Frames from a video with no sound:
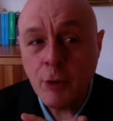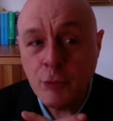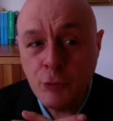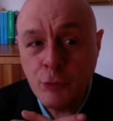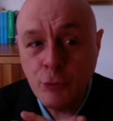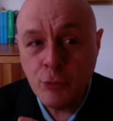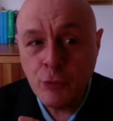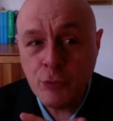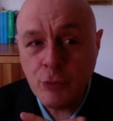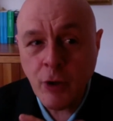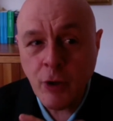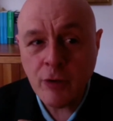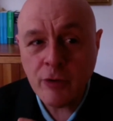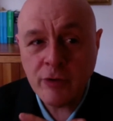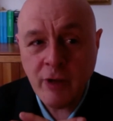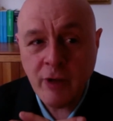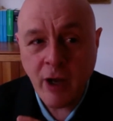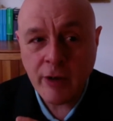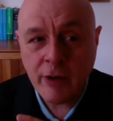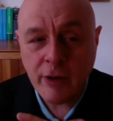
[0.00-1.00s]
do not
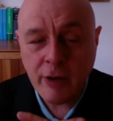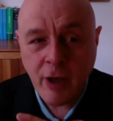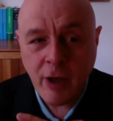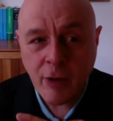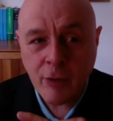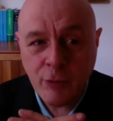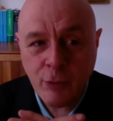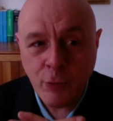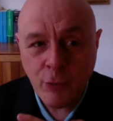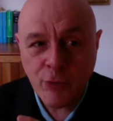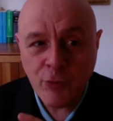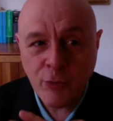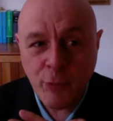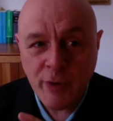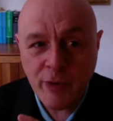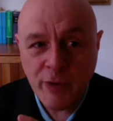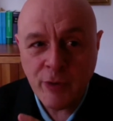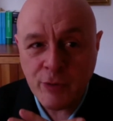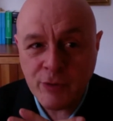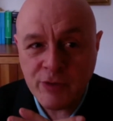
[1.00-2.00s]
darken our doors
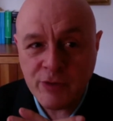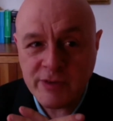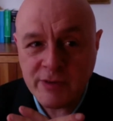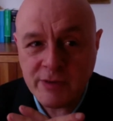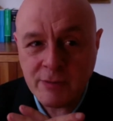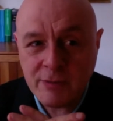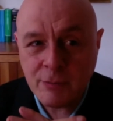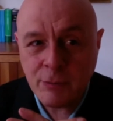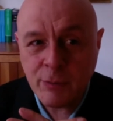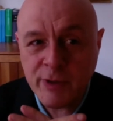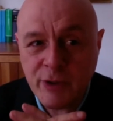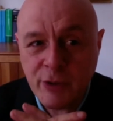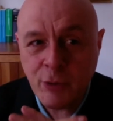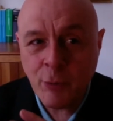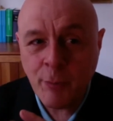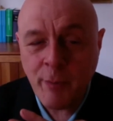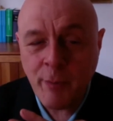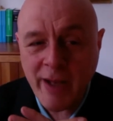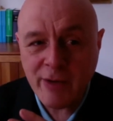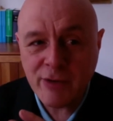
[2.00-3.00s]
with your
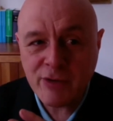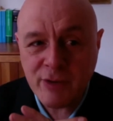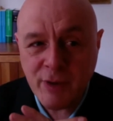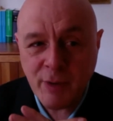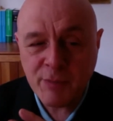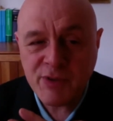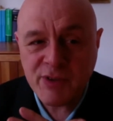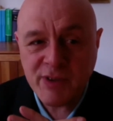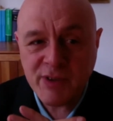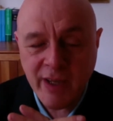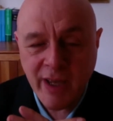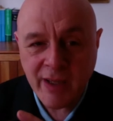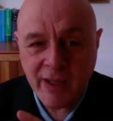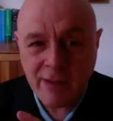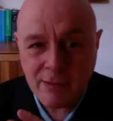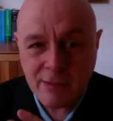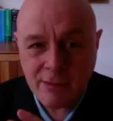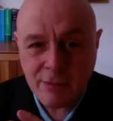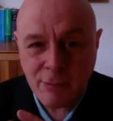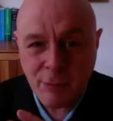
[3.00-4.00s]
manuscripts again.